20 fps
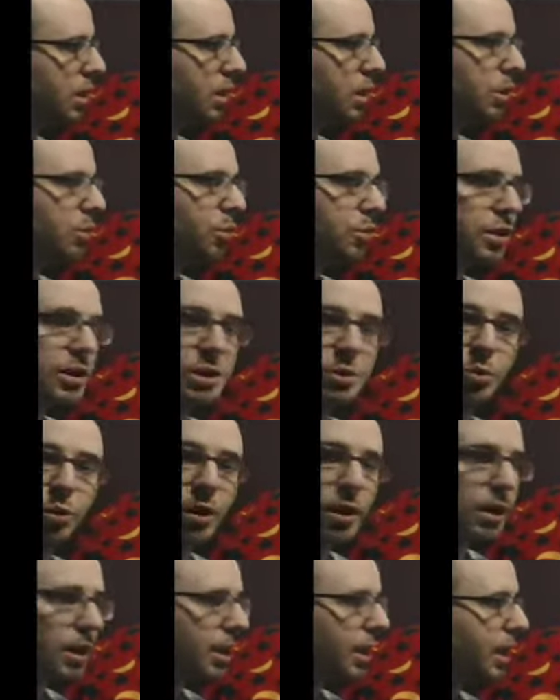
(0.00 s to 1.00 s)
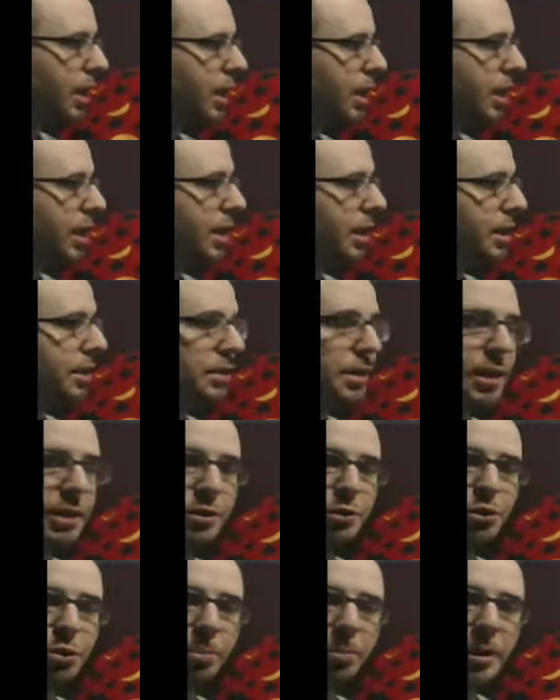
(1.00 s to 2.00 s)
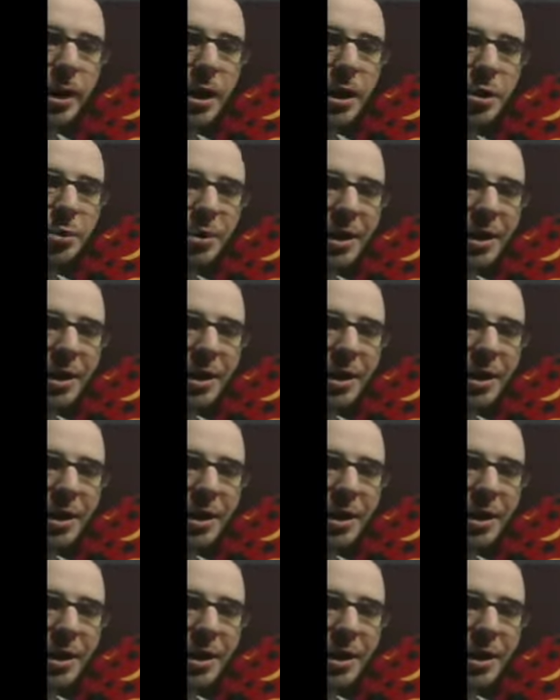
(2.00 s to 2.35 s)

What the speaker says: Well, this one, the numerator, we're